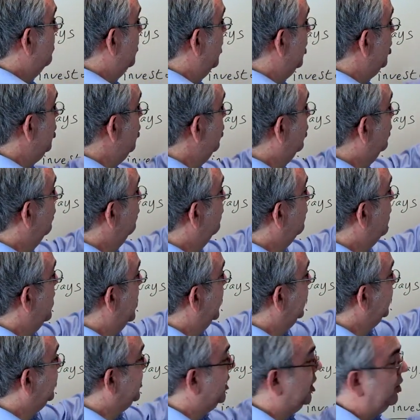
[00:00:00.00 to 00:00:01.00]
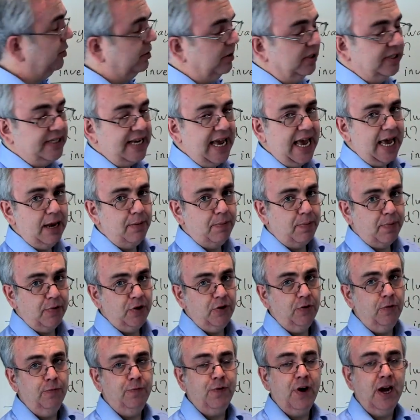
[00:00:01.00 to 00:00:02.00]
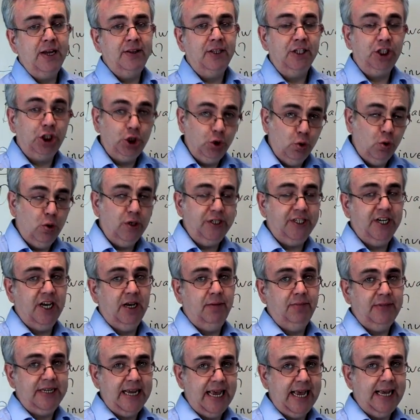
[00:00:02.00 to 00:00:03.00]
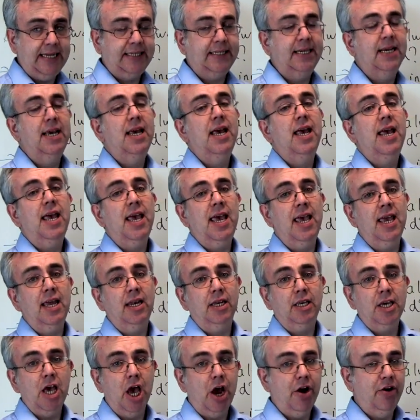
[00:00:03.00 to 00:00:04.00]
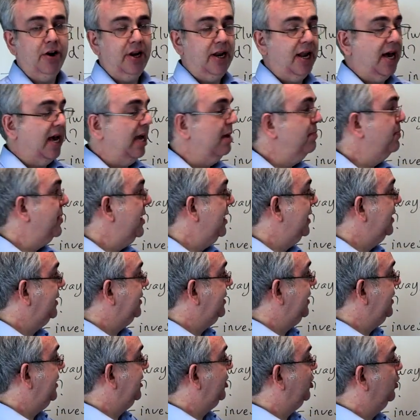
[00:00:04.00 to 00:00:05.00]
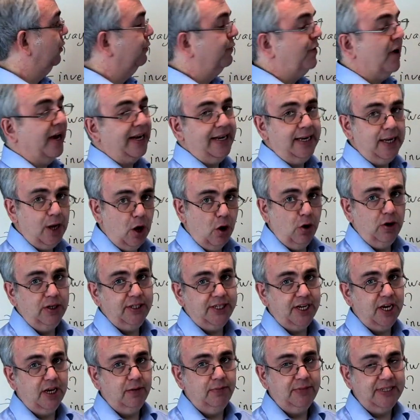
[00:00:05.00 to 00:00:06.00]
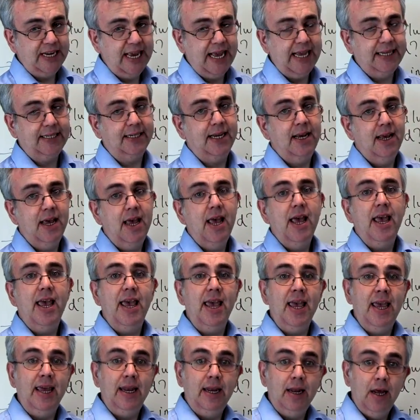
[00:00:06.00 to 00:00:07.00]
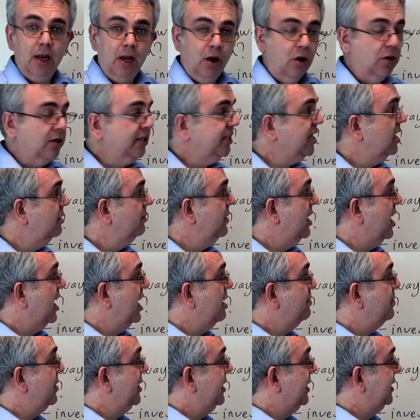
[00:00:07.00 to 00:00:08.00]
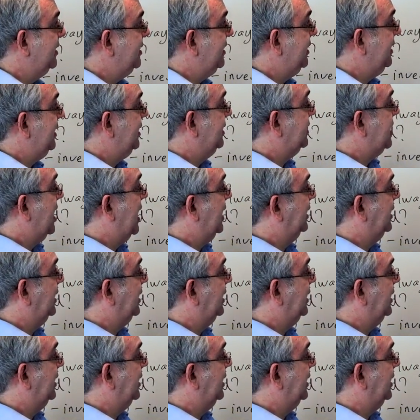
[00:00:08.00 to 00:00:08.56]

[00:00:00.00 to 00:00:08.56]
but you can find total debt, you can find the short-term debt in current liabilities, you'll find long-term debt in long-term liabilities.